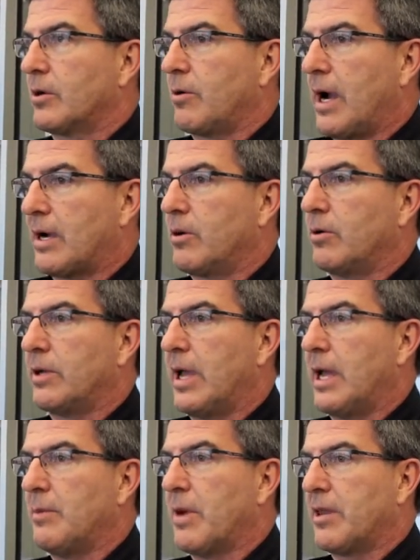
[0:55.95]
crack
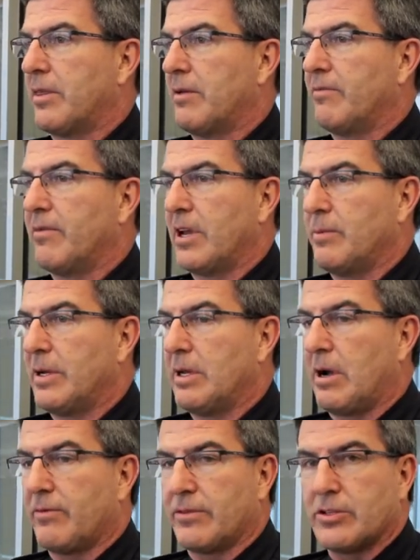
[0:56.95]
cocaine, methamphetamine
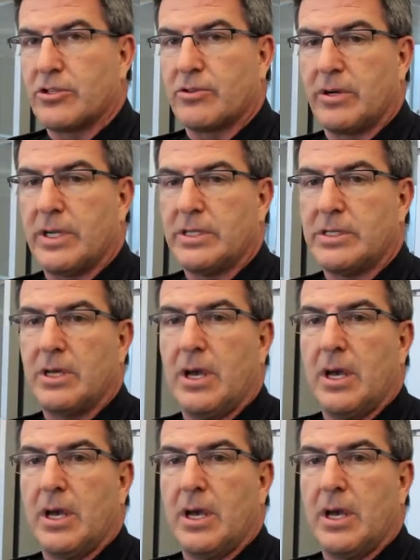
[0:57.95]
off the streets,